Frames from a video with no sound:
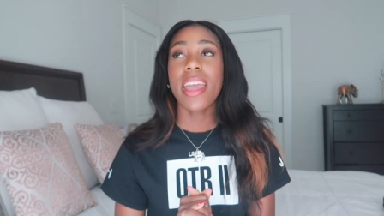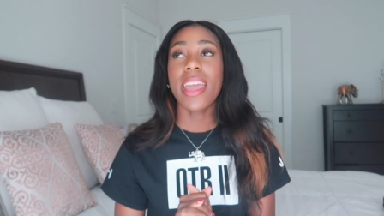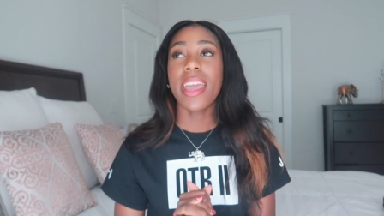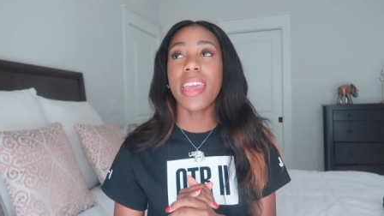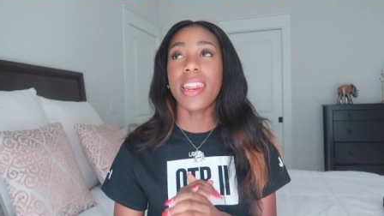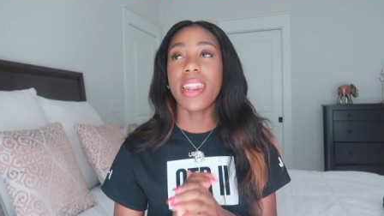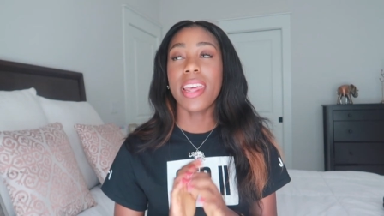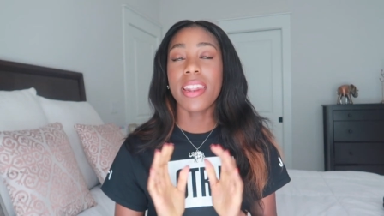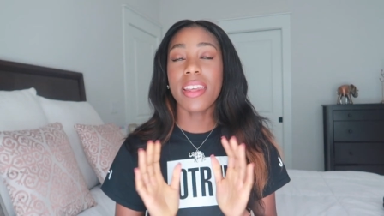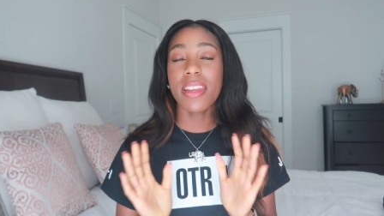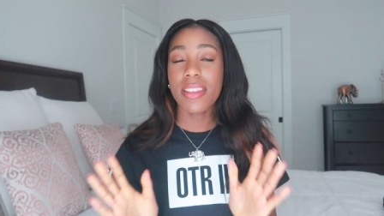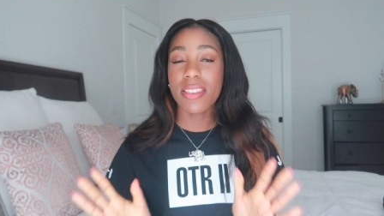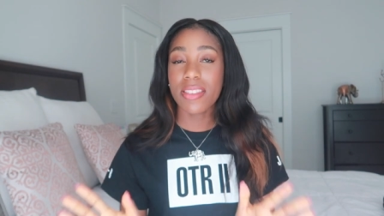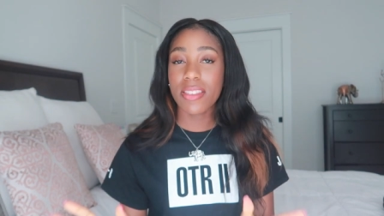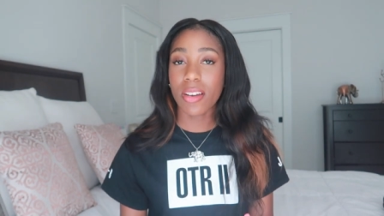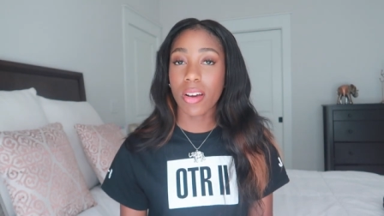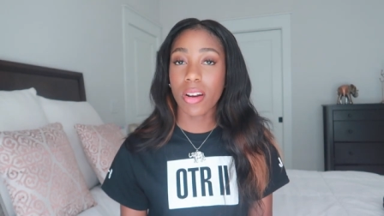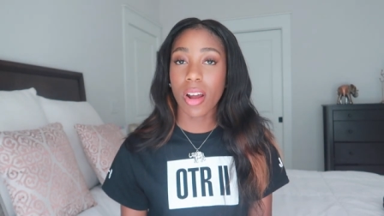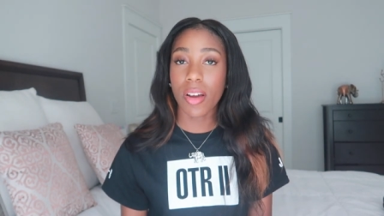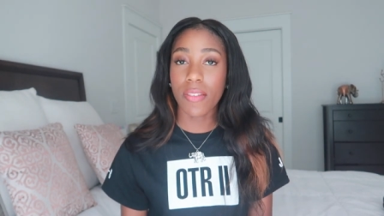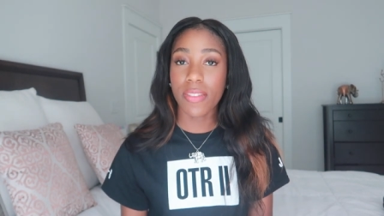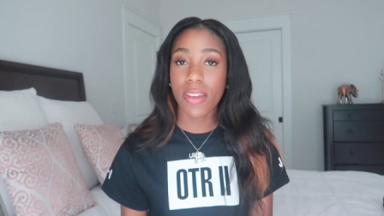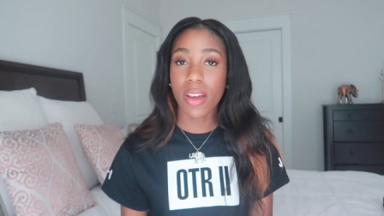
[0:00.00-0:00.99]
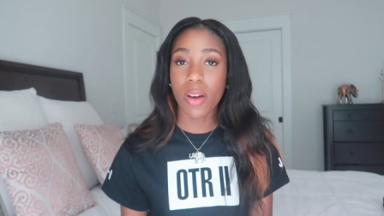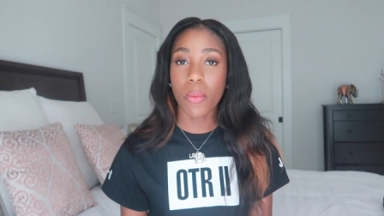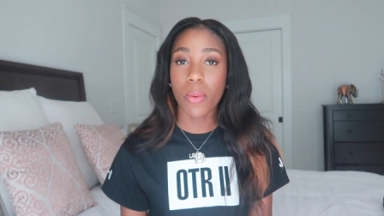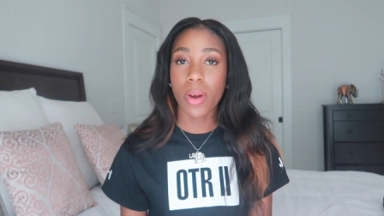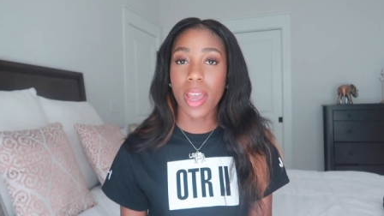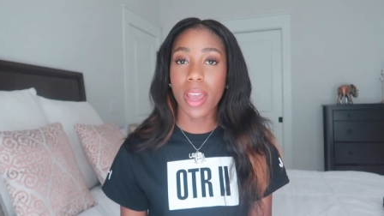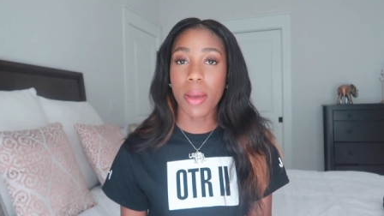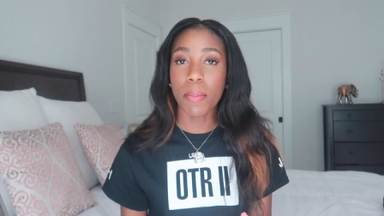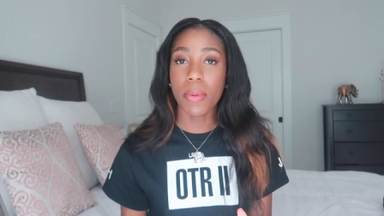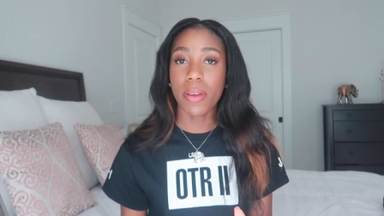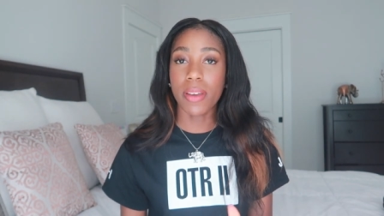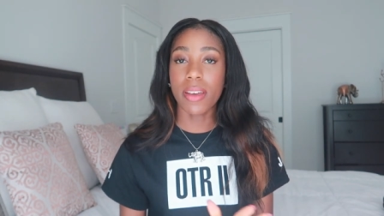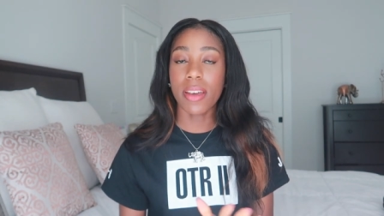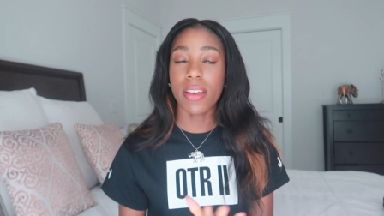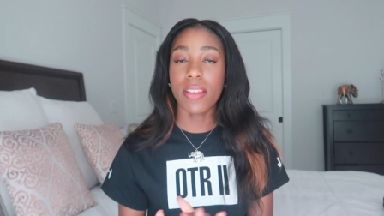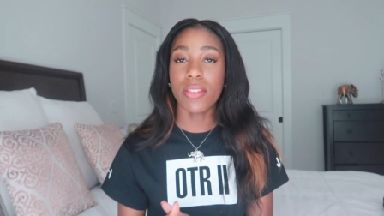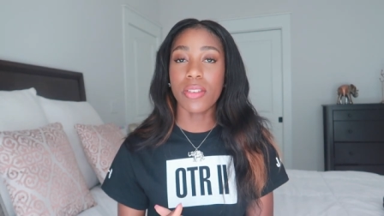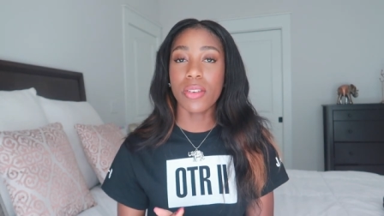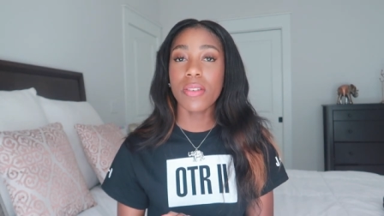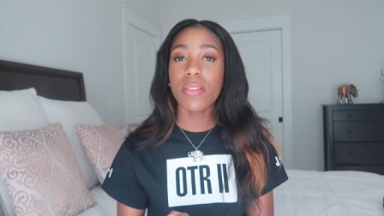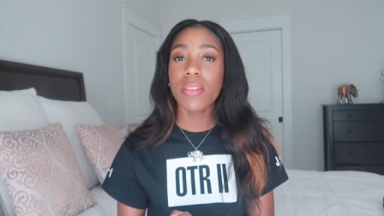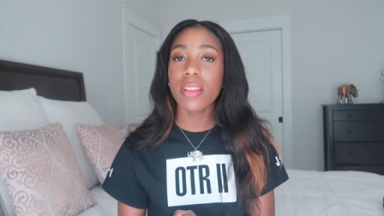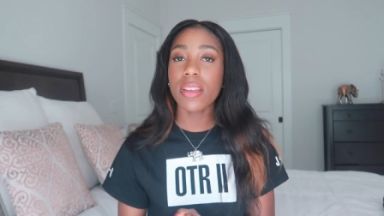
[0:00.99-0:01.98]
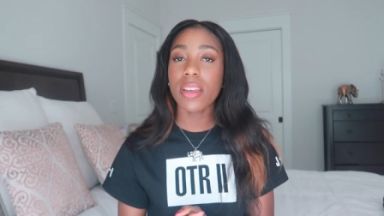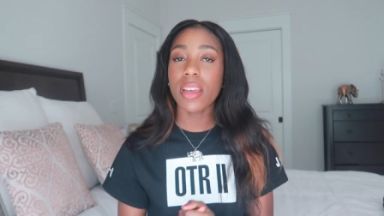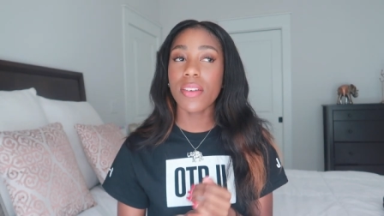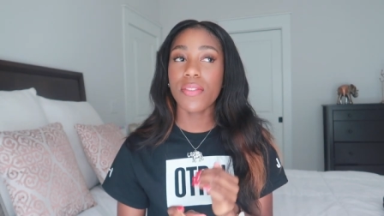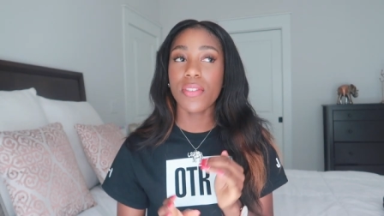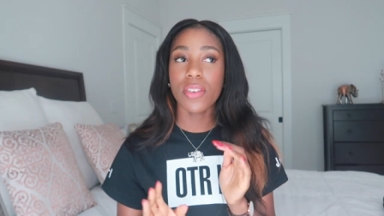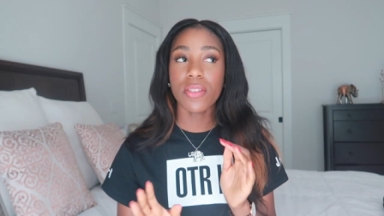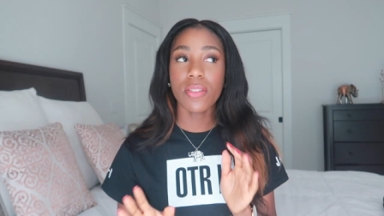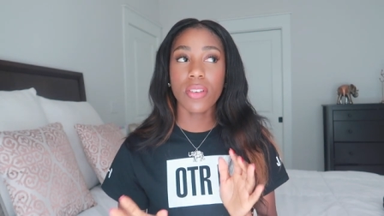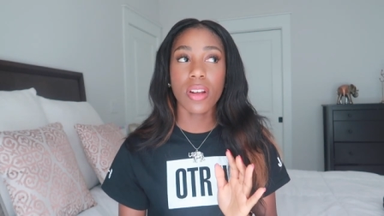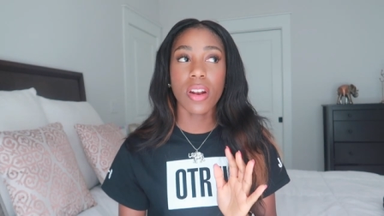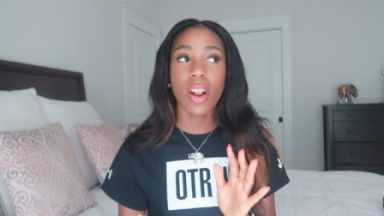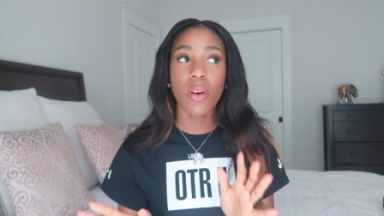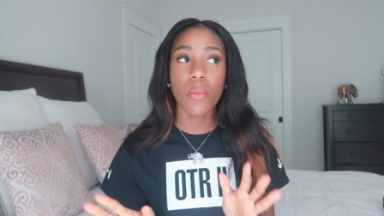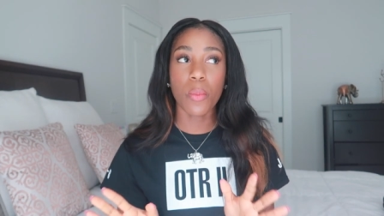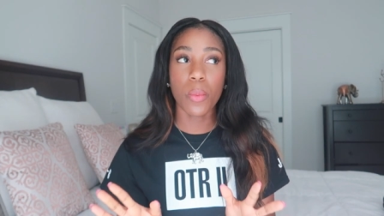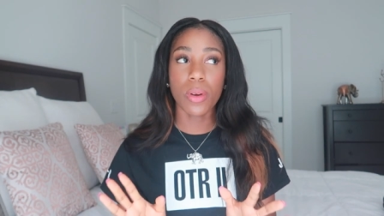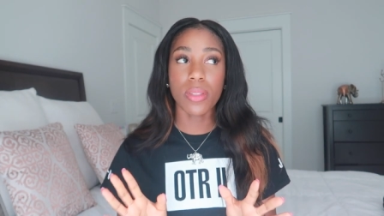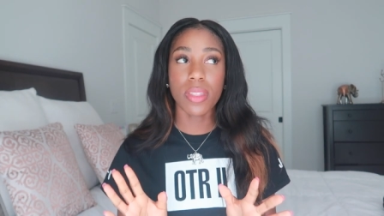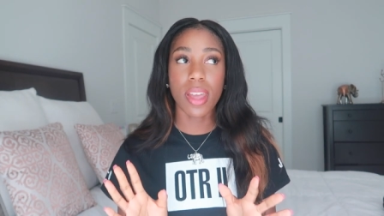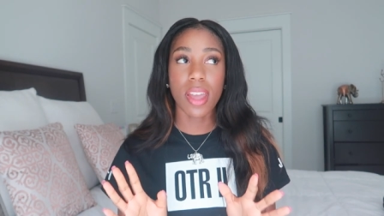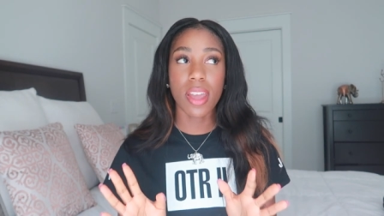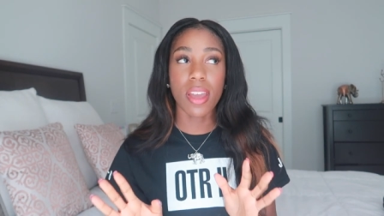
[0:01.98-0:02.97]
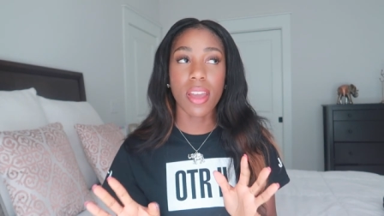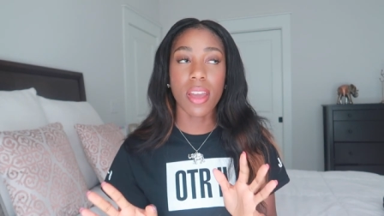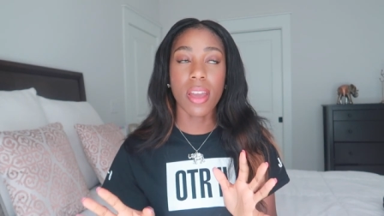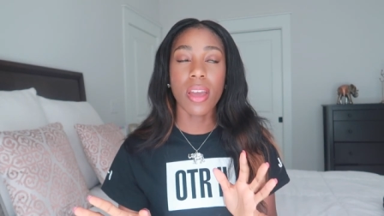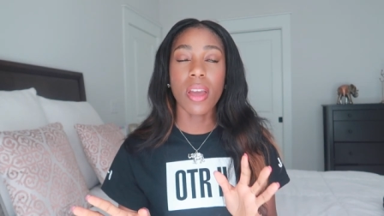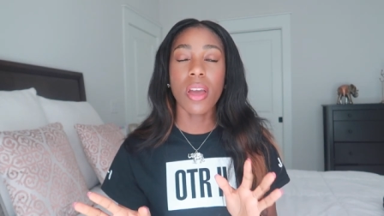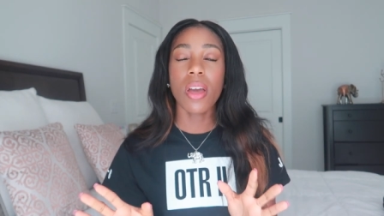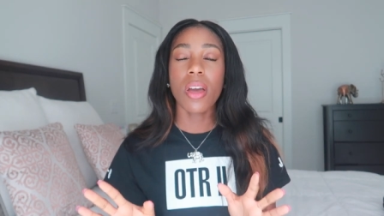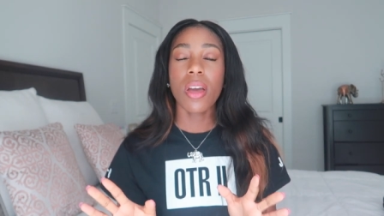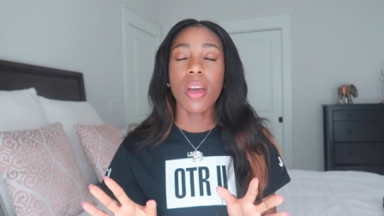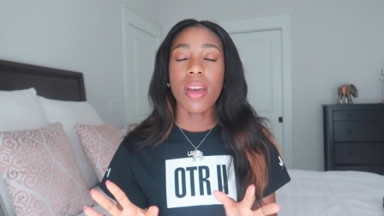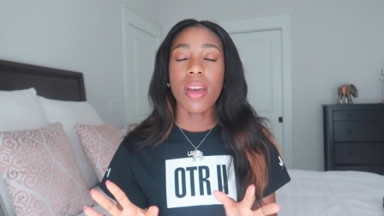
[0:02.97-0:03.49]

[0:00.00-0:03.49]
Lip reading: and it didn't start off that way because usually if you start off with a